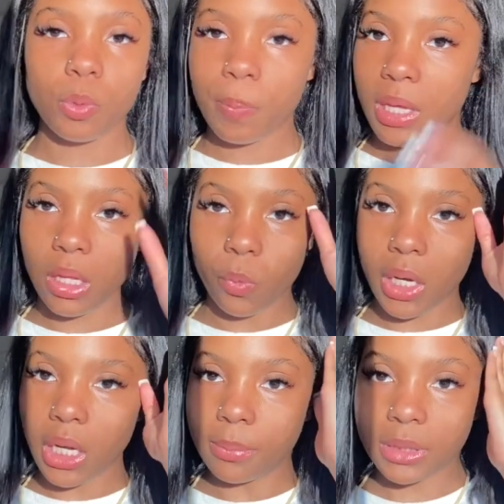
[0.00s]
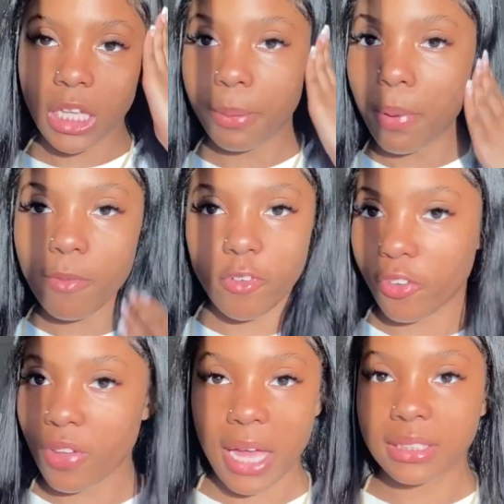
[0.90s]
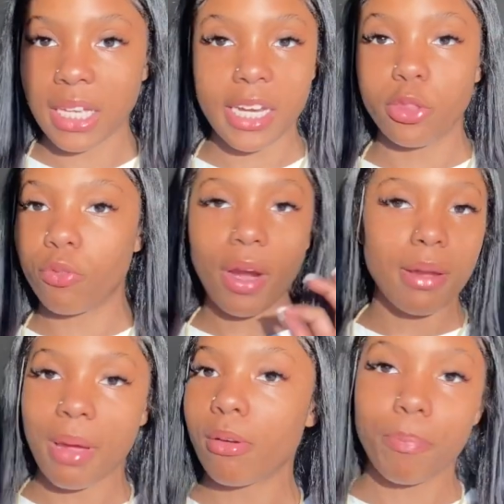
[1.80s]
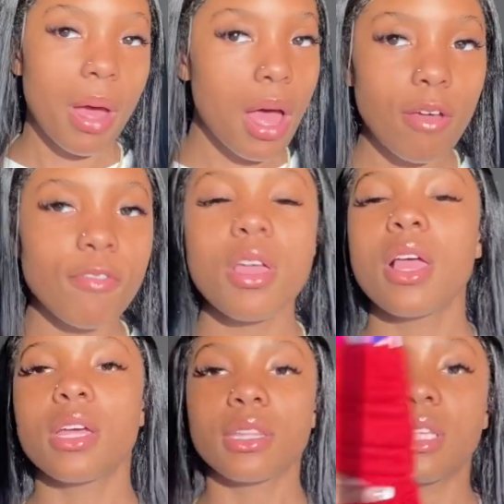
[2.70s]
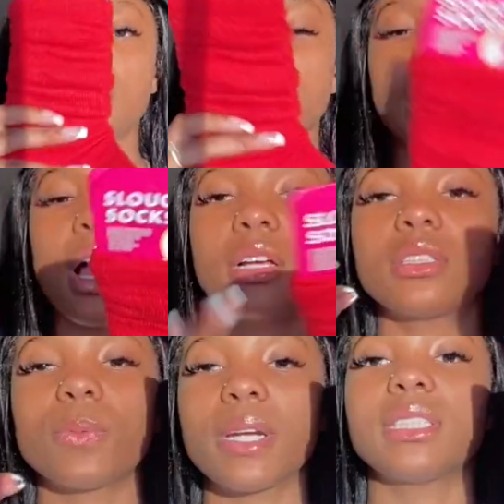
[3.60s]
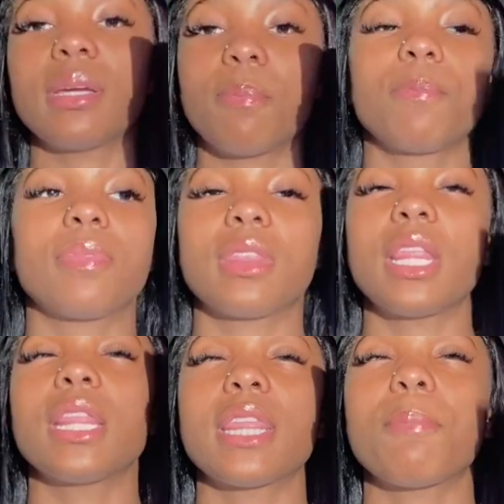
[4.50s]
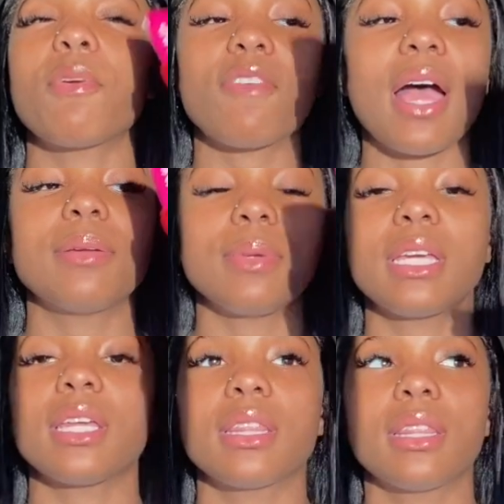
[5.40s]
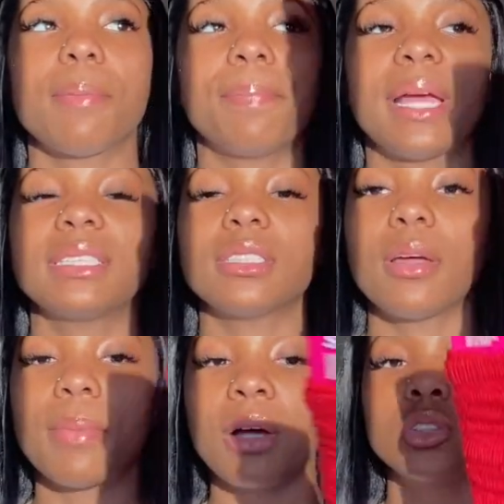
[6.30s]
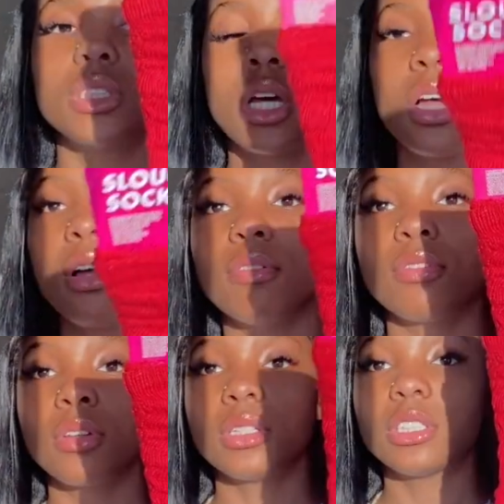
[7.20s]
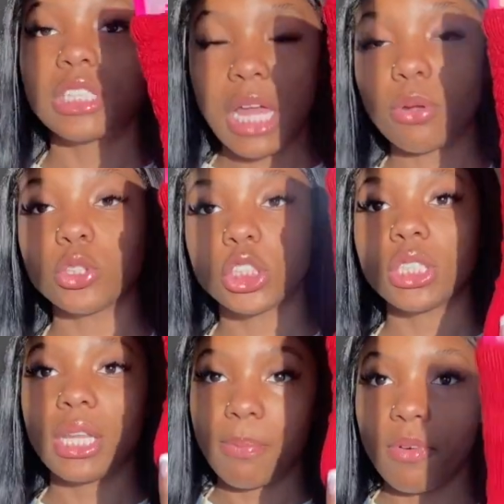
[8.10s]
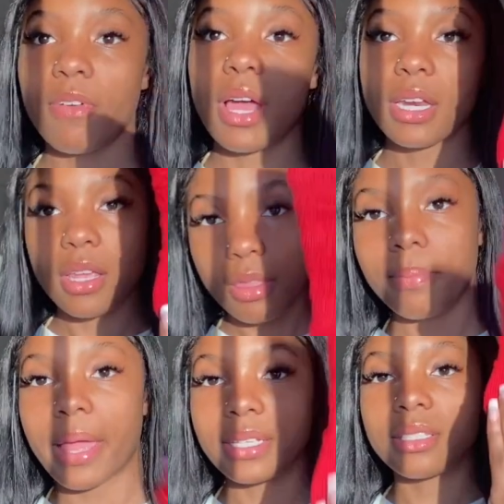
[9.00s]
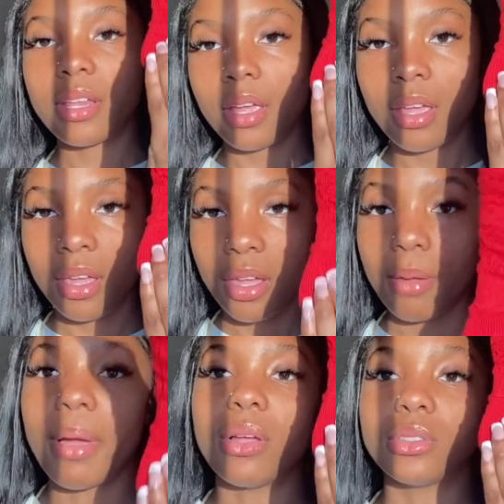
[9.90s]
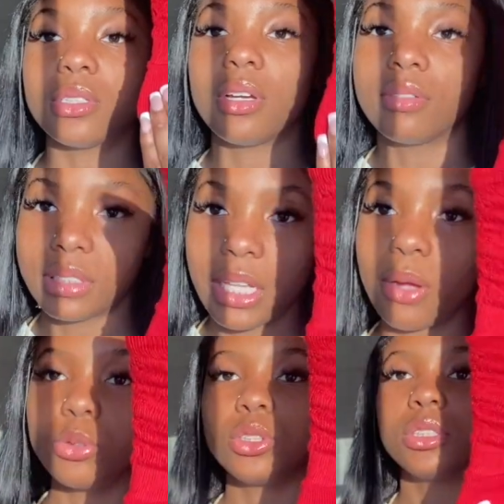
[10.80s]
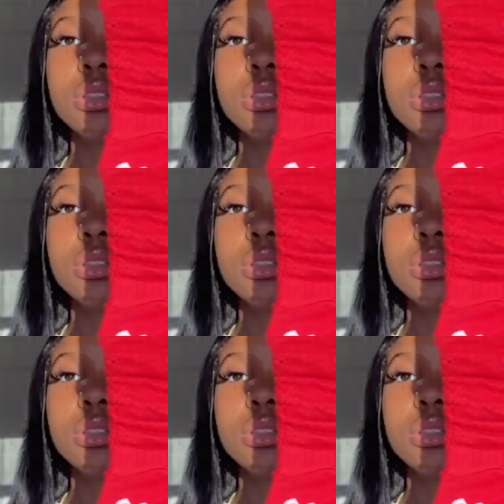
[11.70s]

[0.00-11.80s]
picky when it comes to like puffer vests. I need the right amount of puff. These socks, when I say they provide me the best amount of slouch, they provide the best amount of slouch.